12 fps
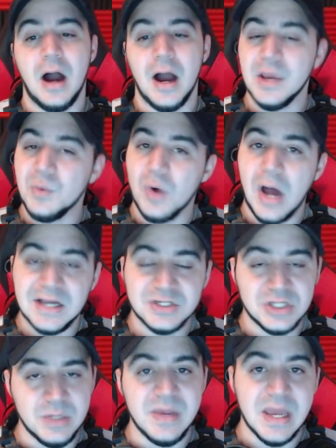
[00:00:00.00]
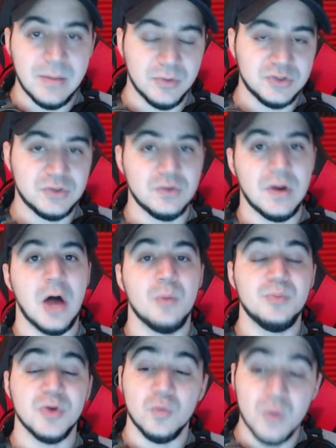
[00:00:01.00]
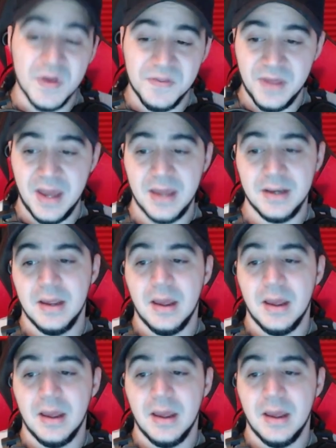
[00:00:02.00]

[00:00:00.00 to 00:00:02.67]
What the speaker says: it will actually be able to help you with that,